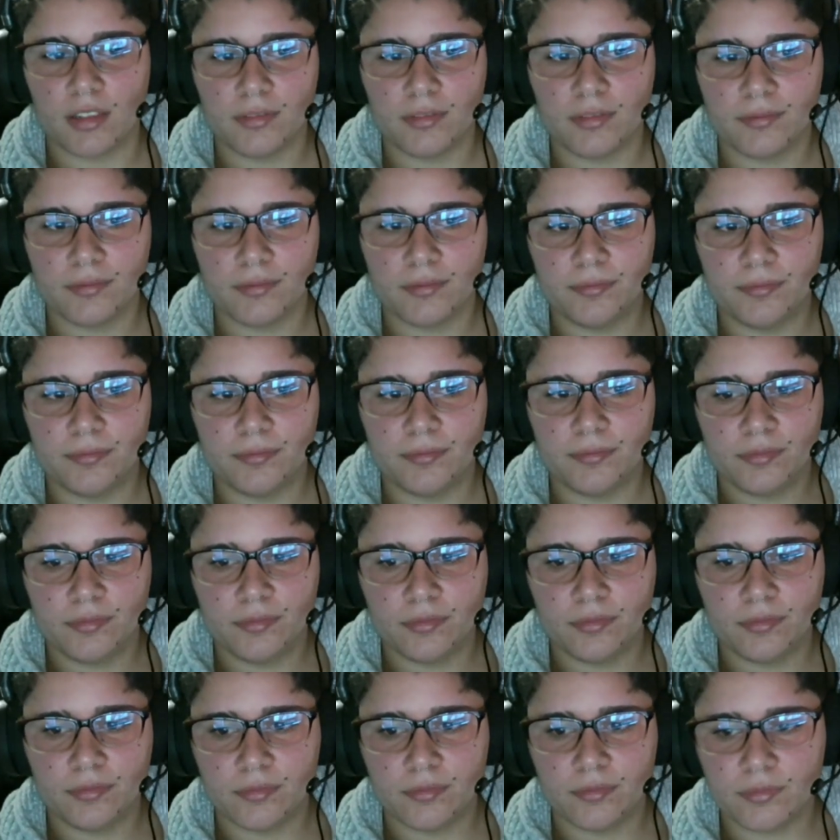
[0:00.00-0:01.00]
Definitely.
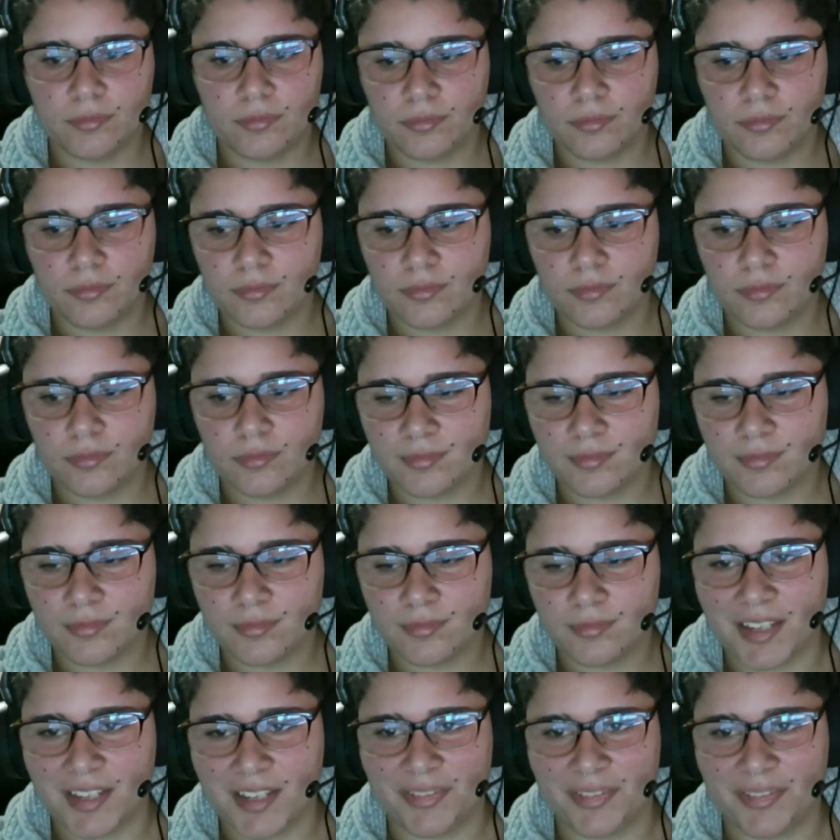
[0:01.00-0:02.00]

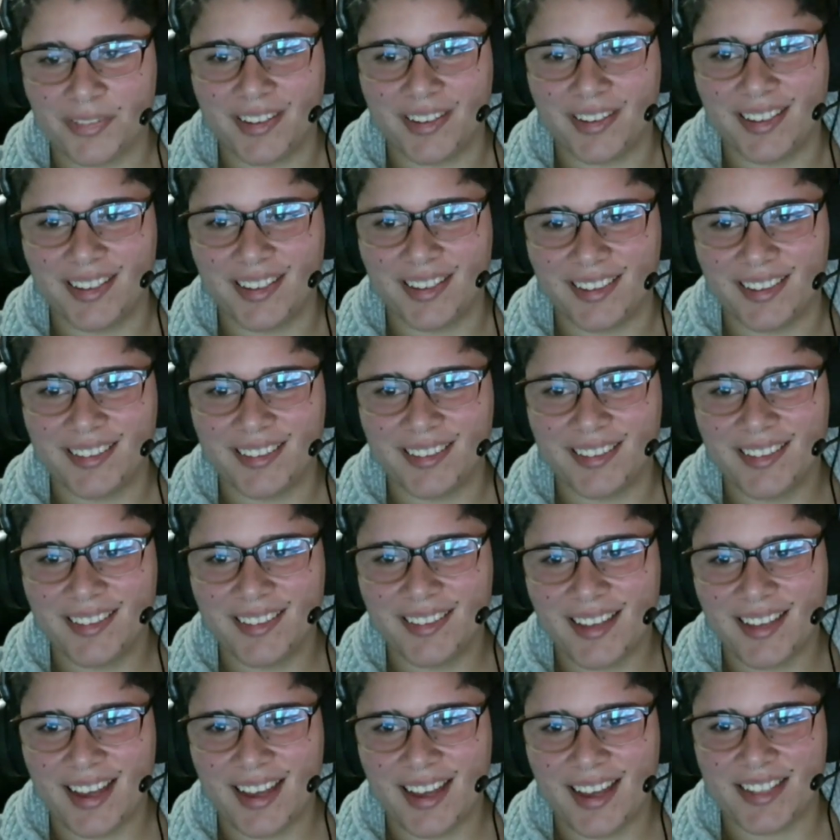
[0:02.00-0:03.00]
Definitely.
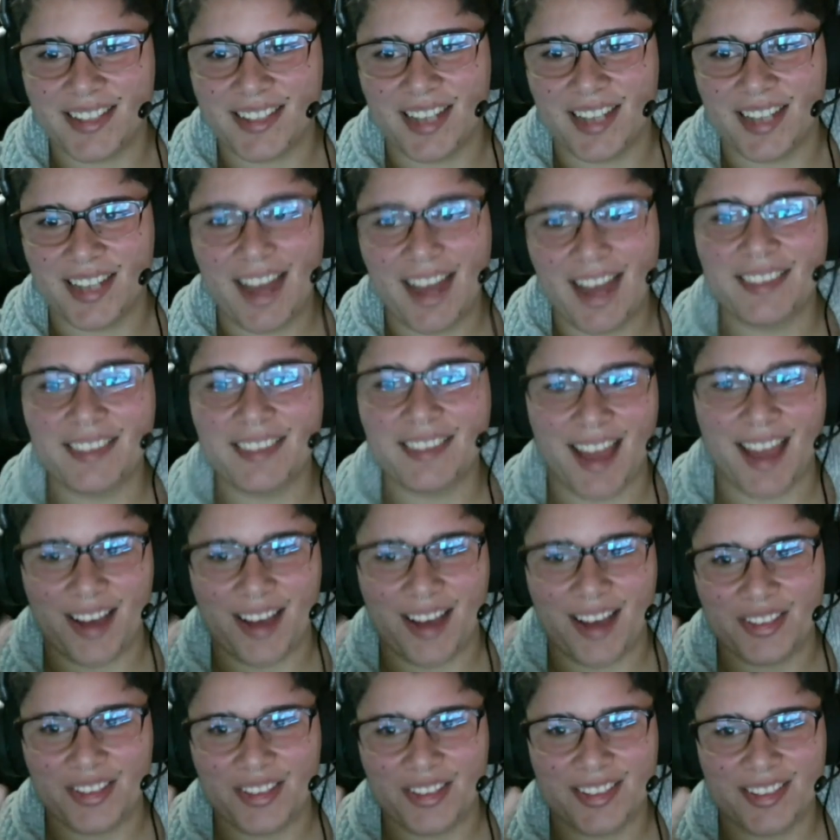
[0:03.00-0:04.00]
As not the
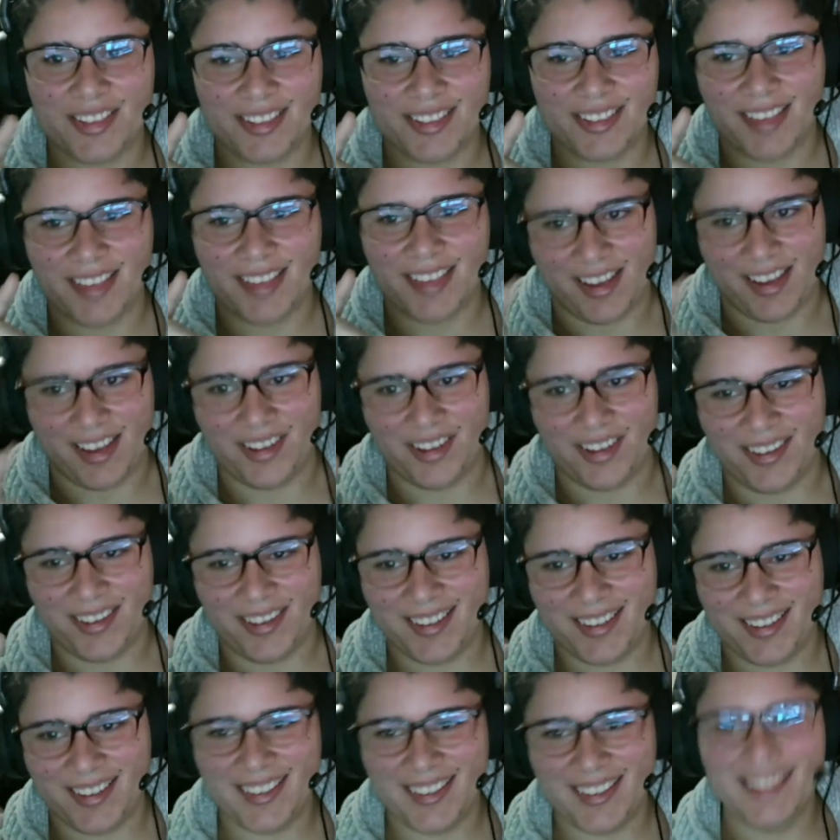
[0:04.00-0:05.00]
house
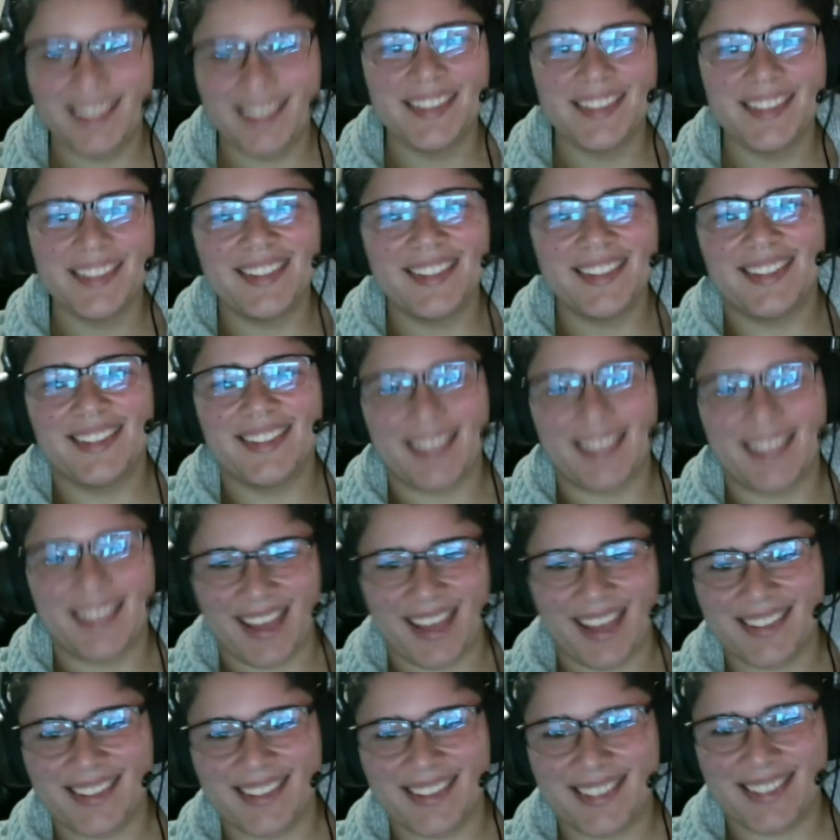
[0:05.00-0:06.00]
editor.
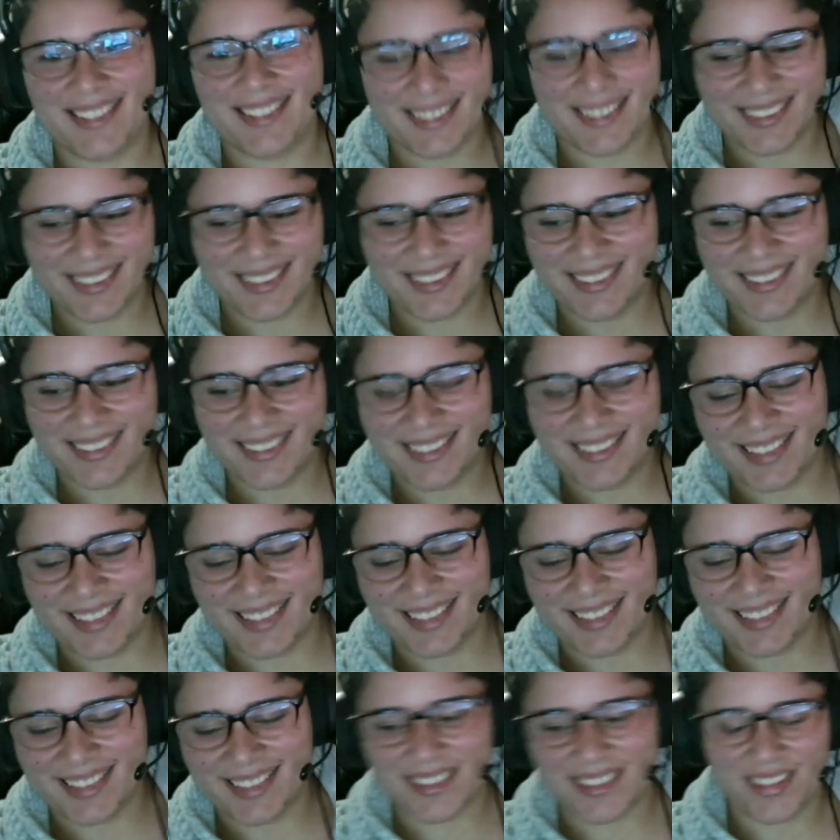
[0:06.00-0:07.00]
Yes,
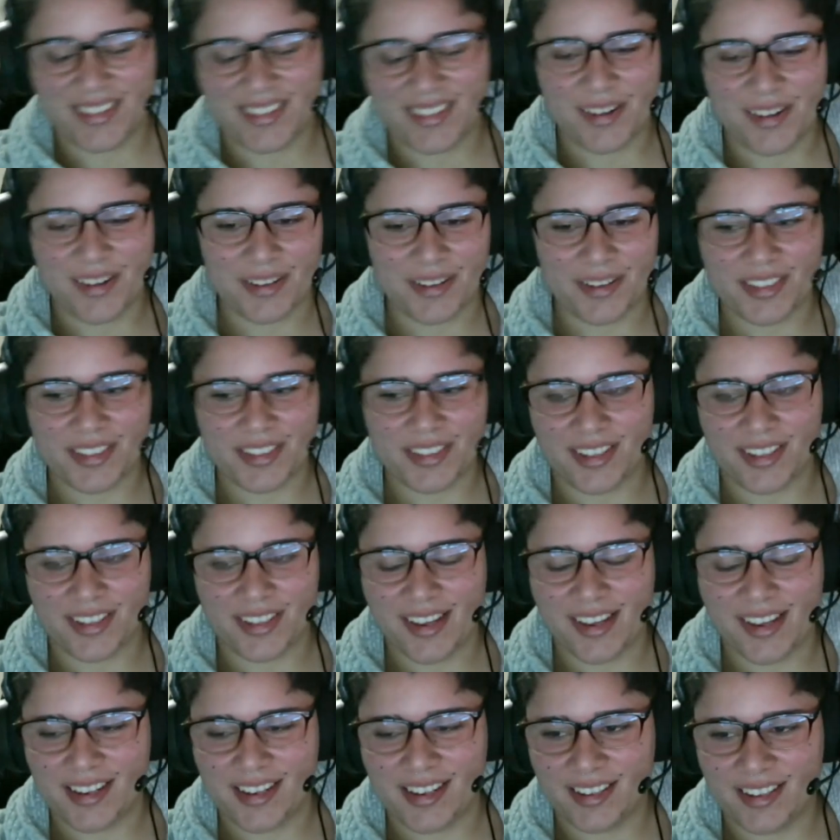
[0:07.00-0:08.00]
that is a great way to start
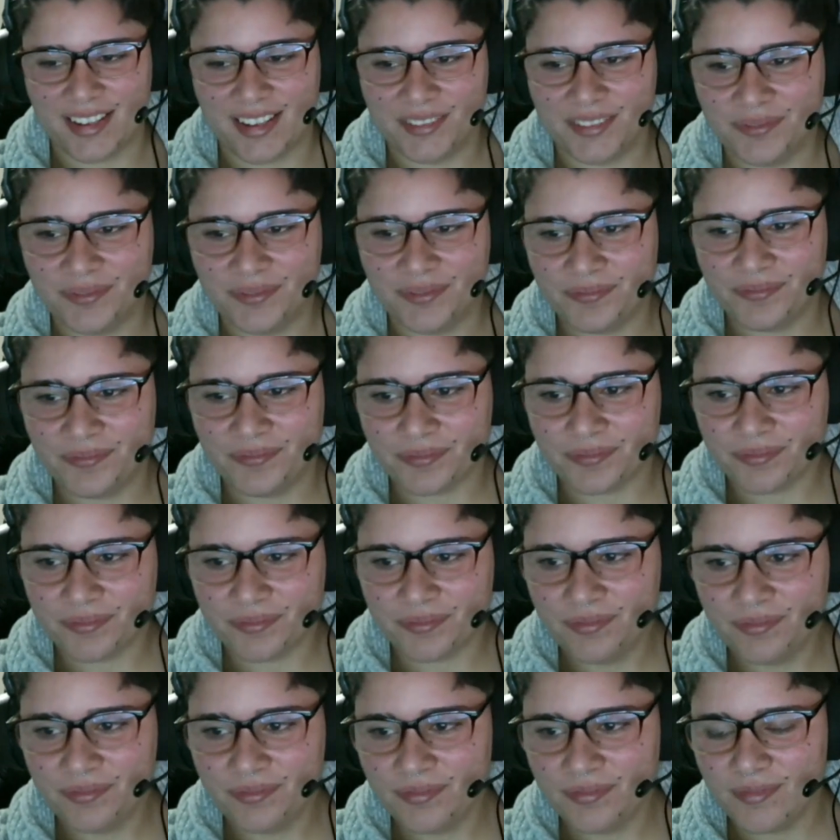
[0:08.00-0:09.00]
editing.
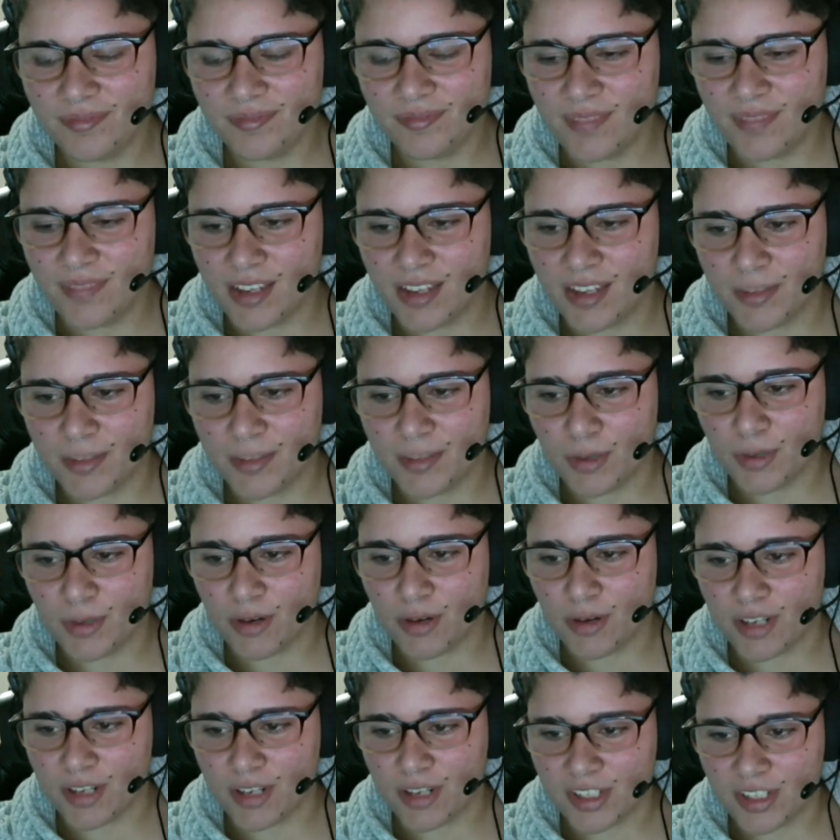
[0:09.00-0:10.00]
Any more
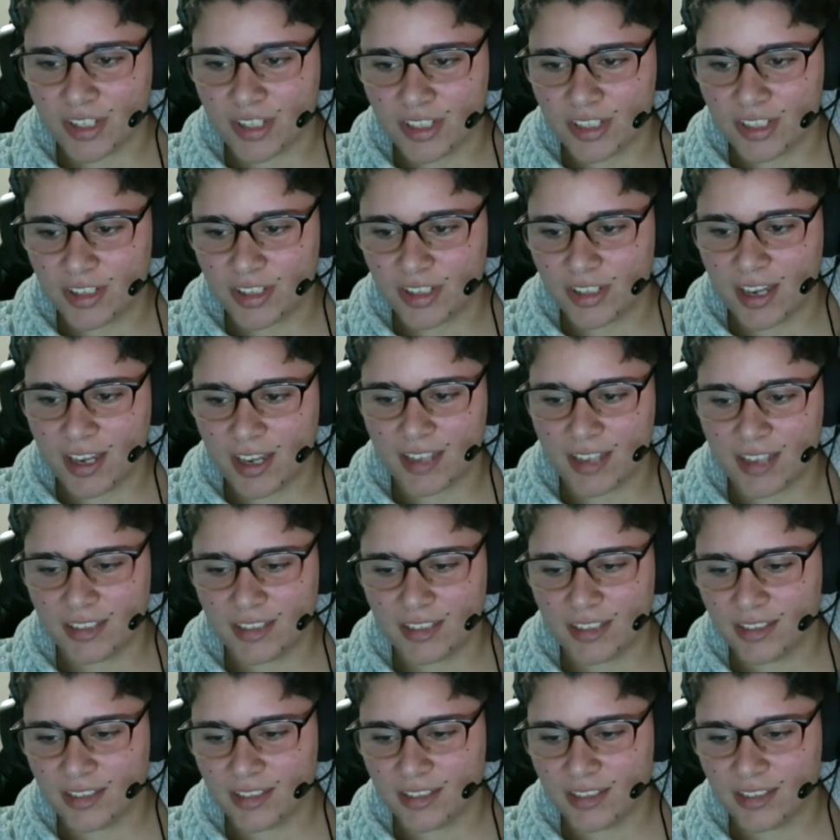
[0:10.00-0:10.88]
questions, you guys?